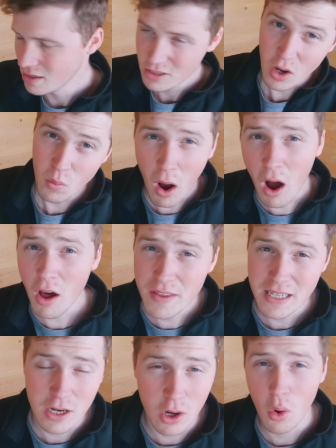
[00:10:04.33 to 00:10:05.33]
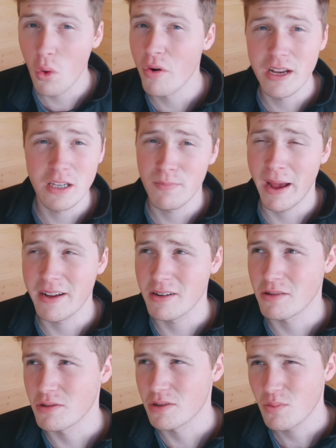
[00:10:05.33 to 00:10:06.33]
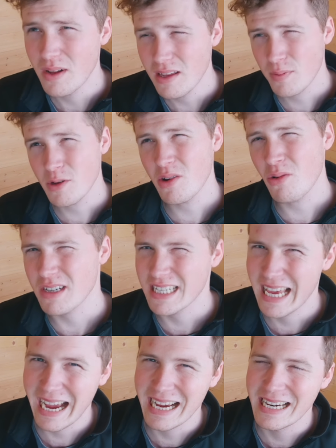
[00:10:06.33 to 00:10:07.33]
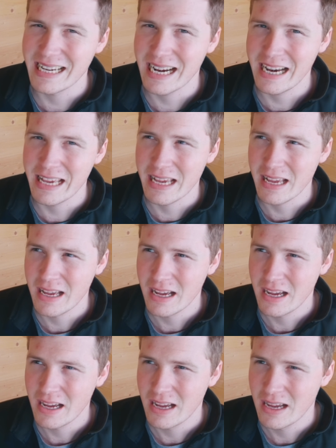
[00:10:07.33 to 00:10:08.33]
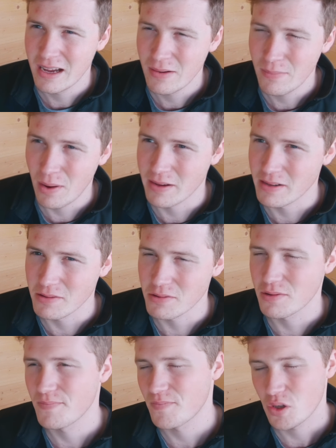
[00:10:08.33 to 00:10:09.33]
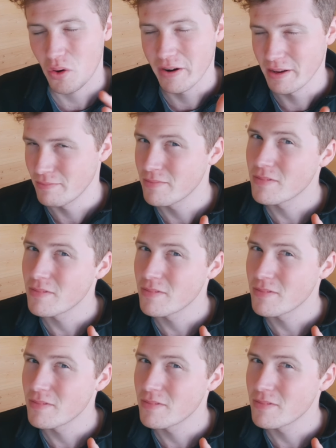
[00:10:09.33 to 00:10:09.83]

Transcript: So what are these glorious Baikals? Well, I suppose they're not technically Baikals. Sorry.